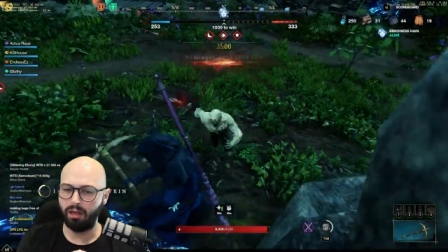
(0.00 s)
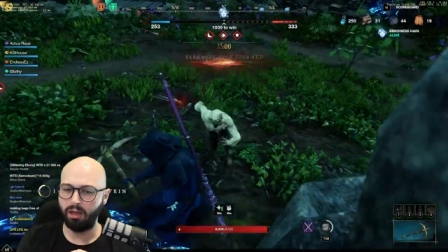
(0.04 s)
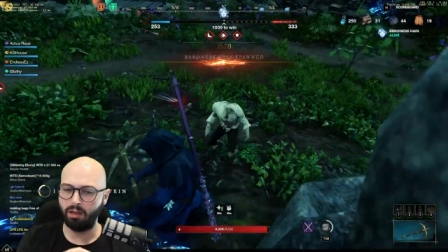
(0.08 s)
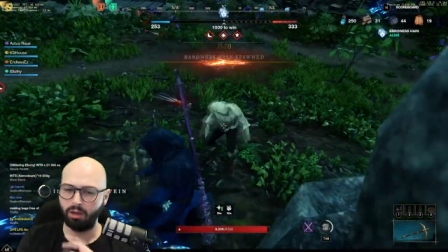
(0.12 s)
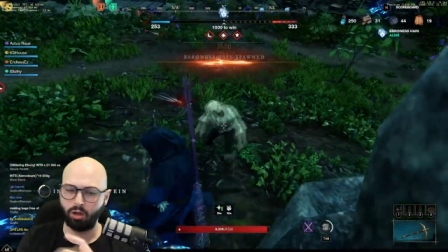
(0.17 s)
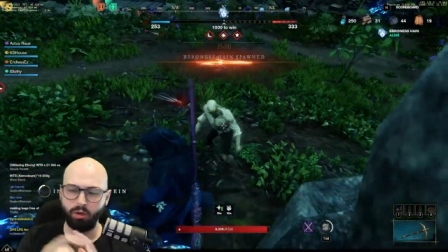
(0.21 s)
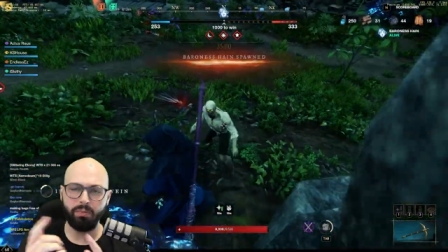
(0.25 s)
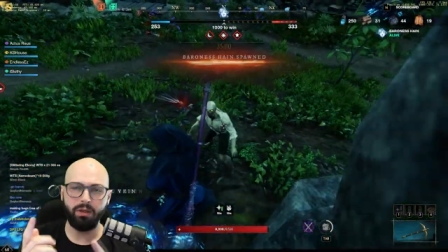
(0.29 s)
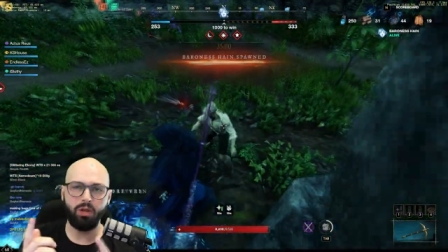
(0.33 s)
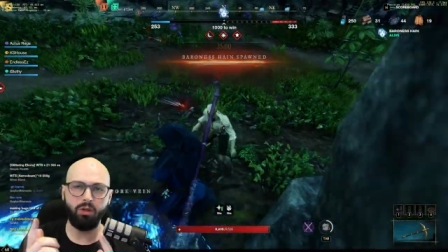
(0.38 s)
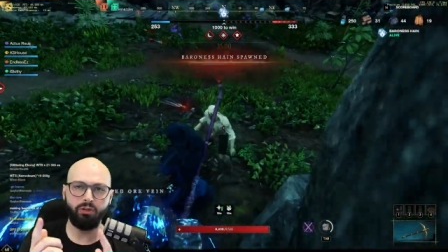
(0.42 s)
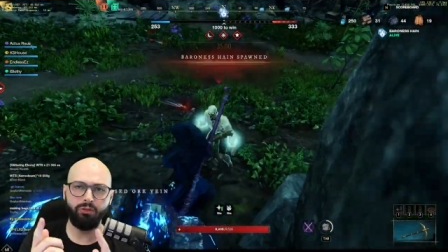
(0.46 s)
It
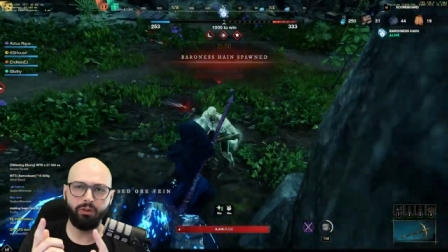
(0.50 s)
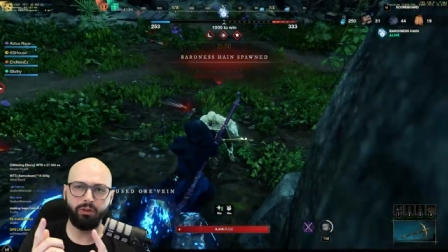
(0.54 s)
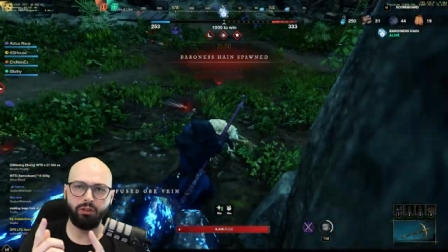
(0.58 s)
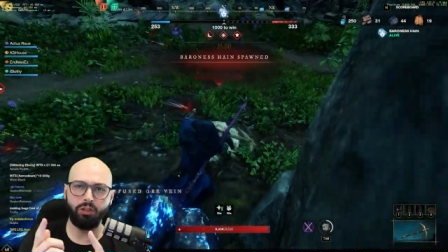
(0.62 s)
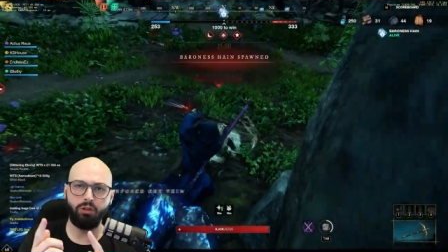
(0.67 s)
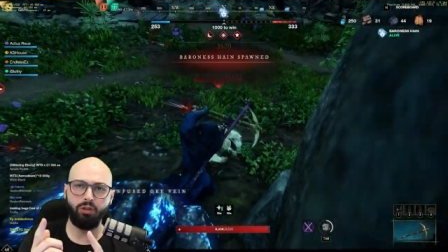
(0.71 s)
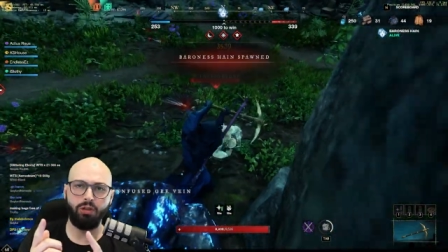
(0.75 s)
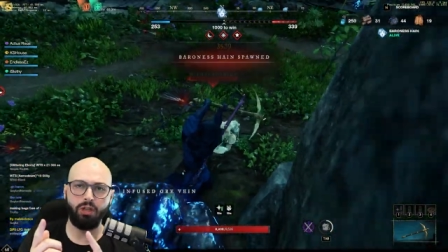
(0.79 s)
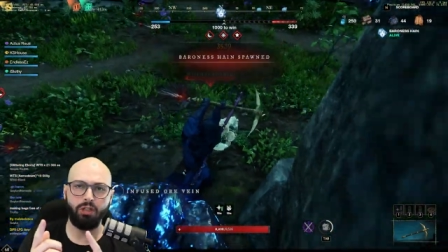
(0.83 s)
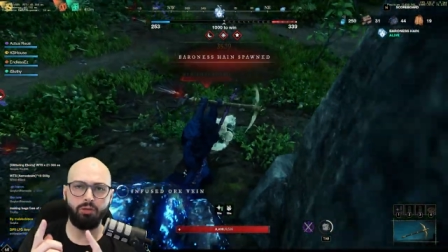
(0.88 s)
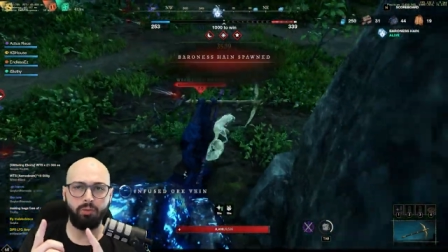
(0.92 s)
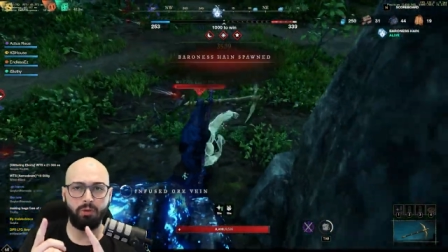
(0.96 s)
could be useful to
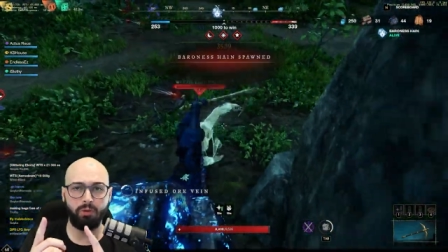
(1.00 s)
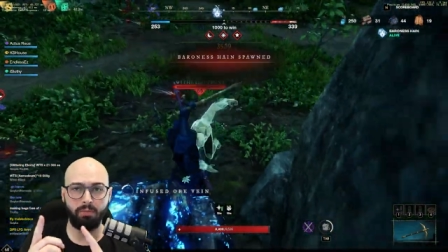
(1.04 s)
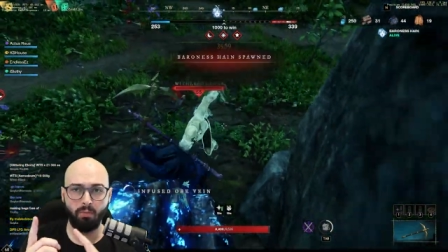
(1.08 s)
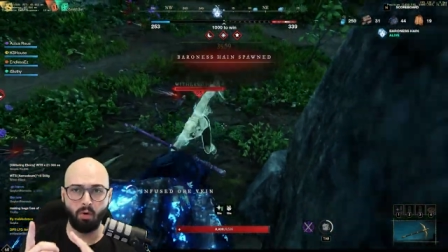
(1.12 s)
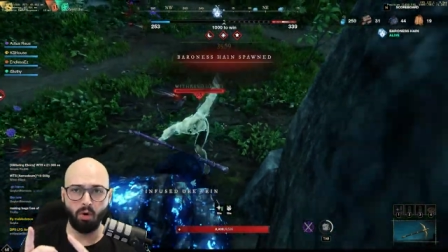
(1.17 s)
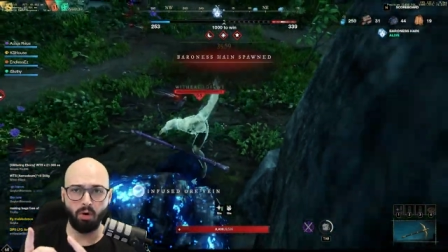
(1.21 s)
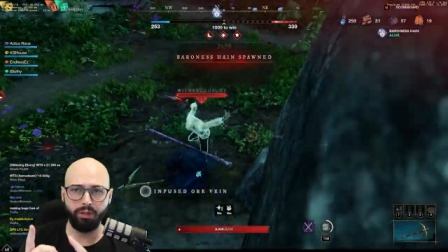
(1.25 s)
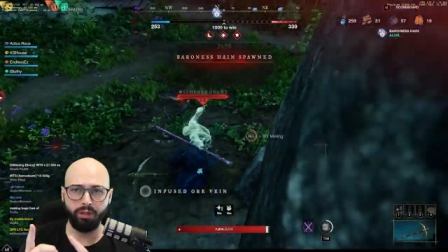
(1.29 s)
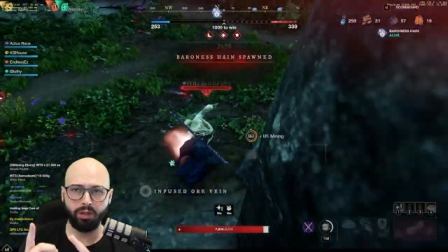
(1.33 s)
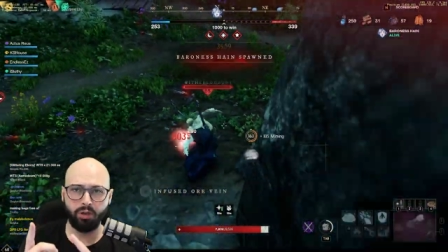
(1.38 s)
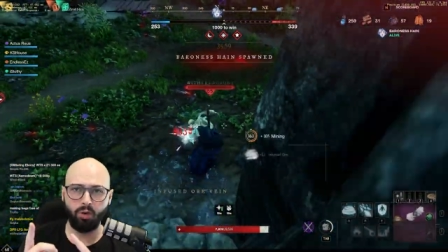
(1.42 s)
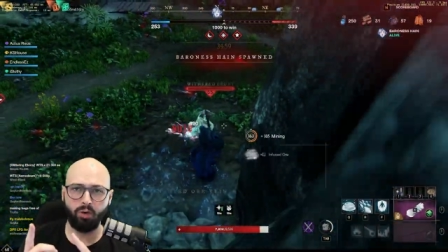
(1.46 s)
do this with
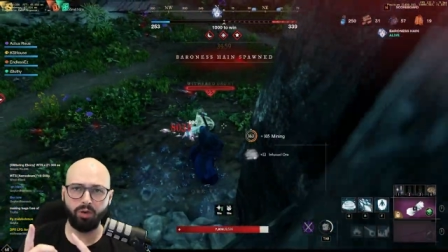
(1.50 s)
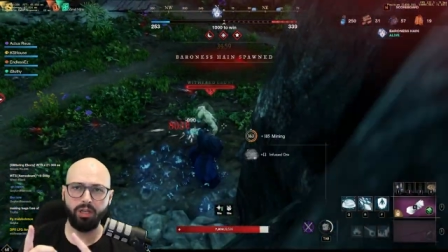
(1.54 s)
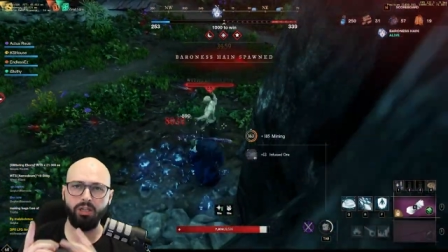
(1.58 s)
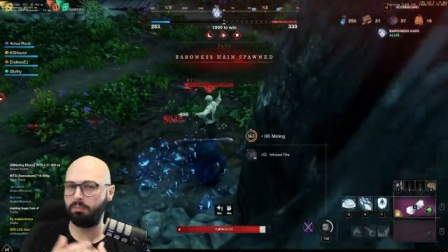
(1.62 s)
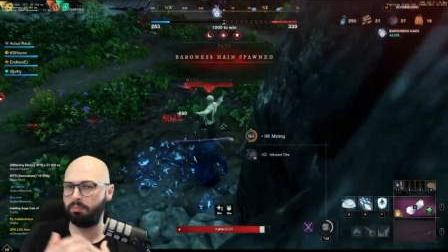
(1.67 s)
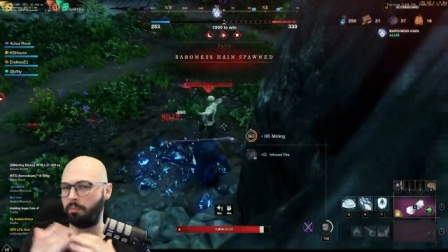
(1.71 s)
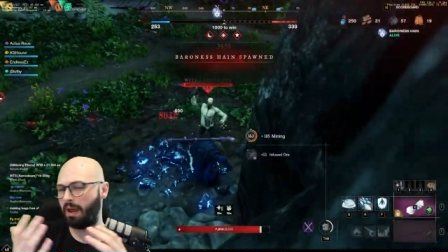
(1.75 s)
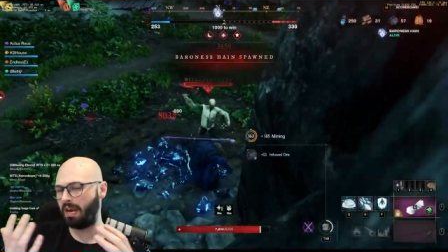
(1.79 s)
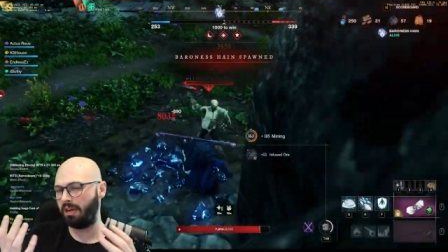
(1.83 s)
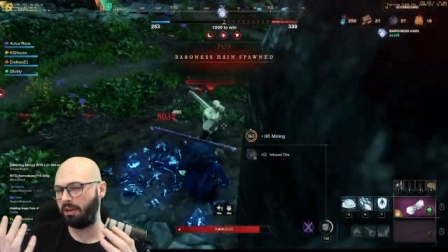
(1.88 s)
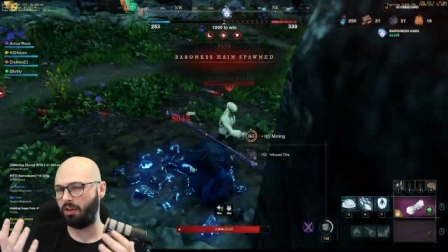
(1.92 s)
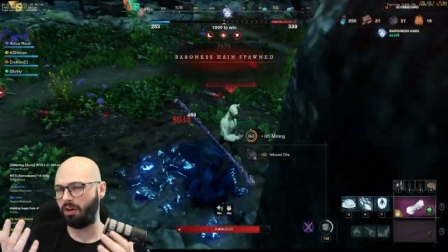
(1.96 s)
more than cooking,
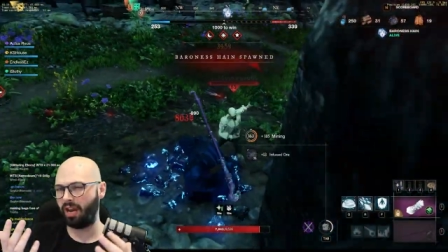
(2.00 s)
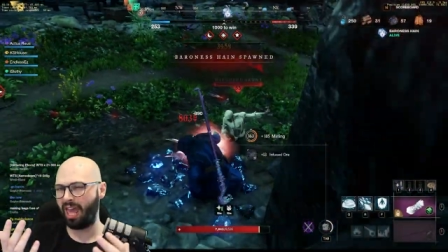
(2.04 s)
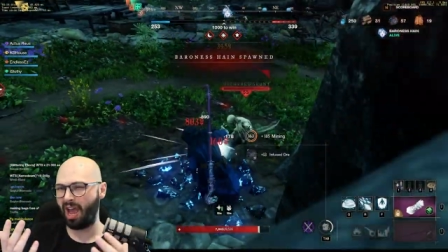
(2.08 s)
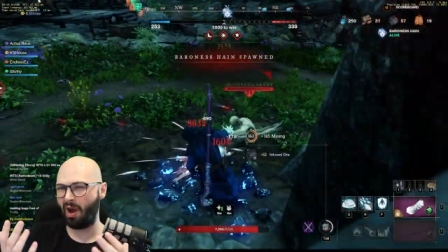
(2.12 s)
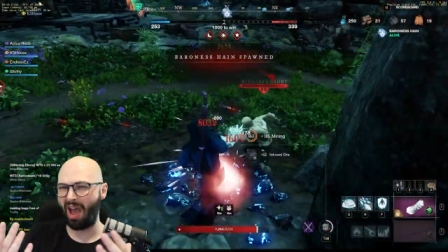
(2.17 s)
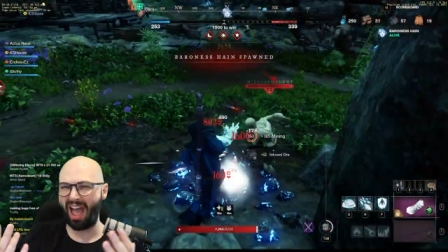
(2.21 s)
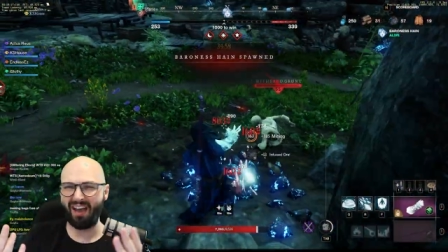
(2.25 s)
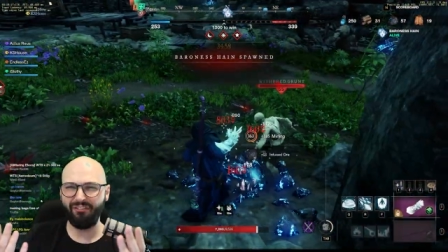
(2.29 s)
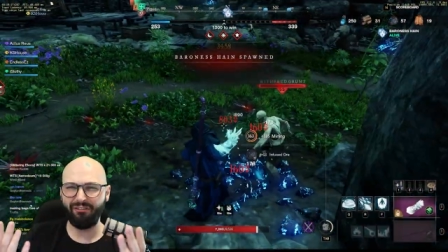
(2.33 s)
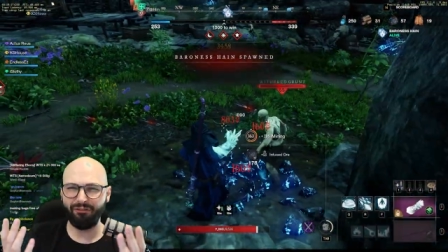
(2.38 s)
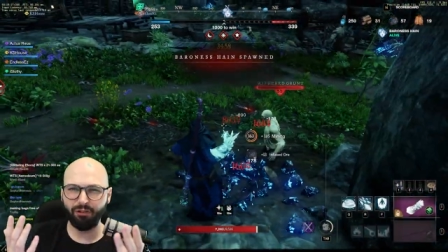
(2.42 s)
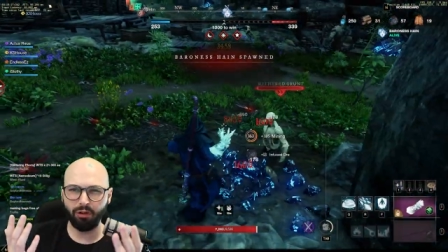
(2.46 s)
depending on how
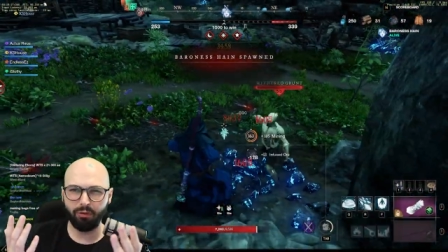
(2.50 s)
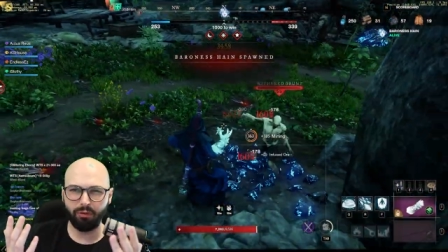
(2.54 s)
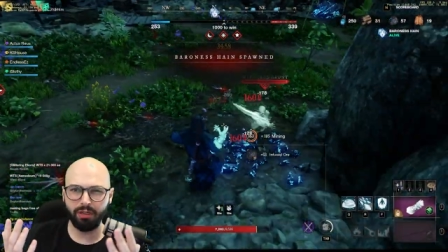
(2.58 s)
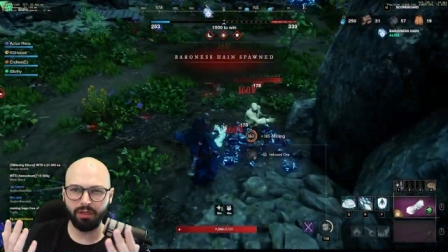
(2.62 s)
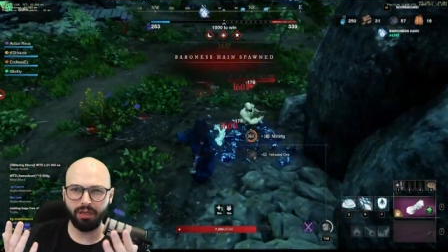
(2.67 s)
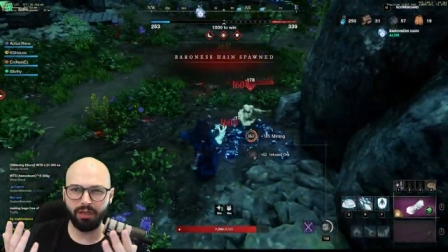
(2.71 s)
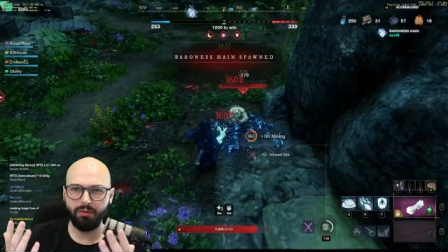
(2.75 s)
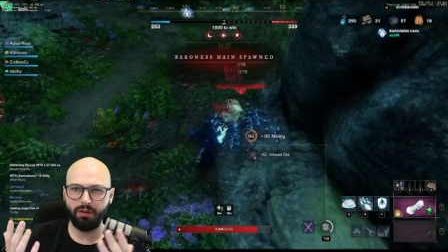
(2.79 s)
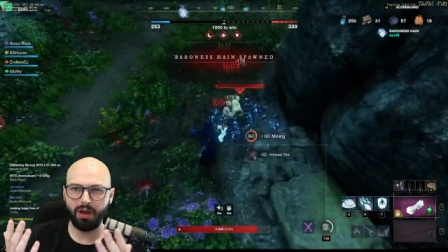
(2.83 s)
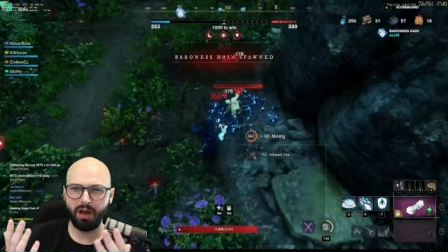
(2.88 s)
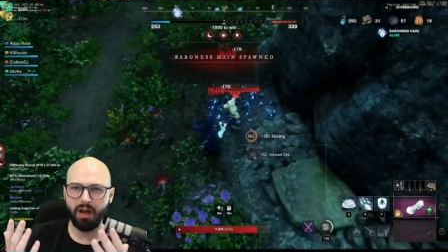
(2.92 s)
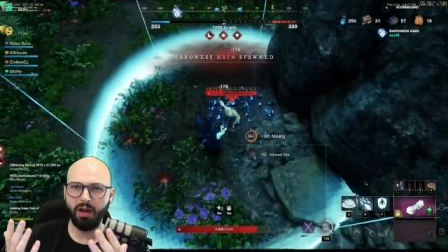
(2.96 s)

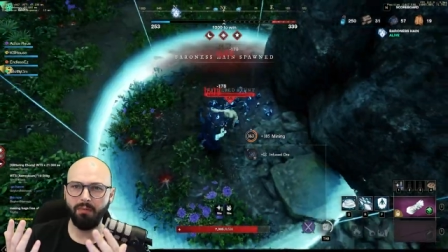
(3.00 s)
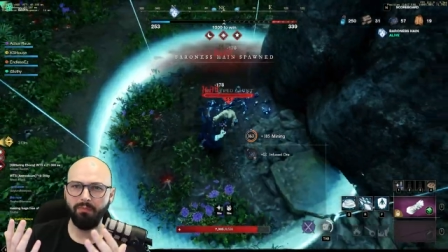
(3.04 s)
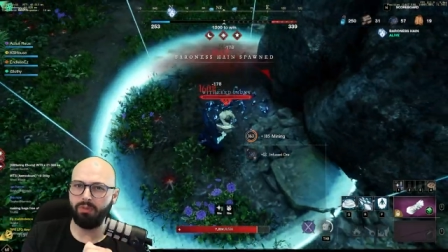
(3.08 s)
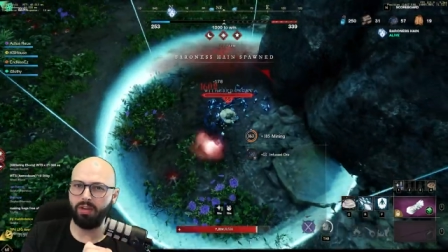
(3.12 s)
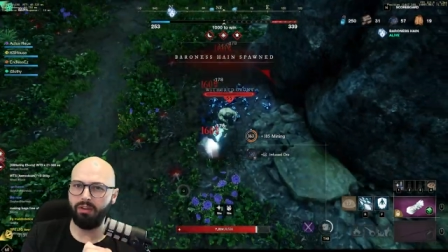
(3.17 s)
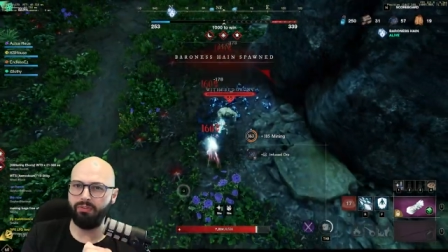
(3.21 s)
affluent you are.